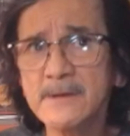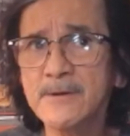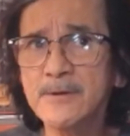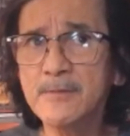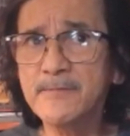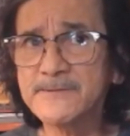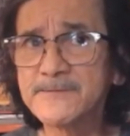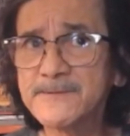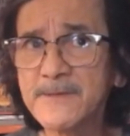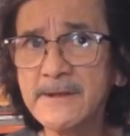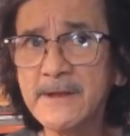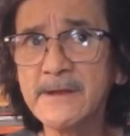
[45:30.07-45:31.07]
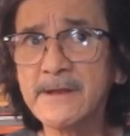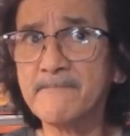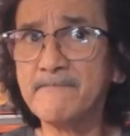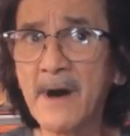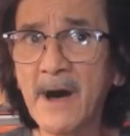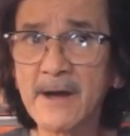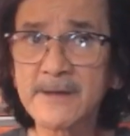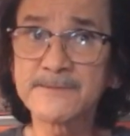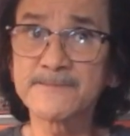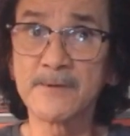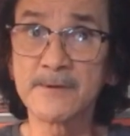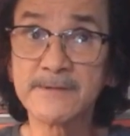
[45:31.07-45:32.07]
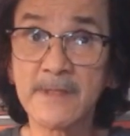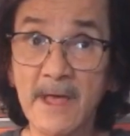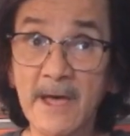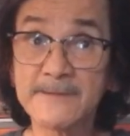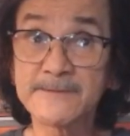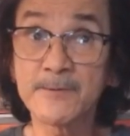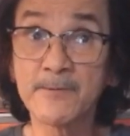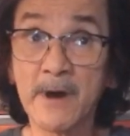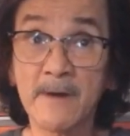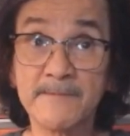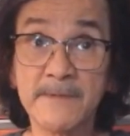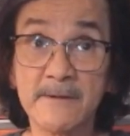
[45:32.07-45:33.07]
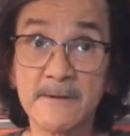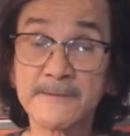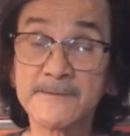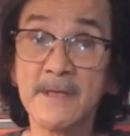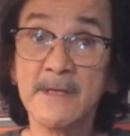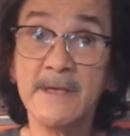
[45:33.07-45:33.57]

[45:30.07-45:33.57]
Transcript: who've been sitting in Boxburg the last 12 years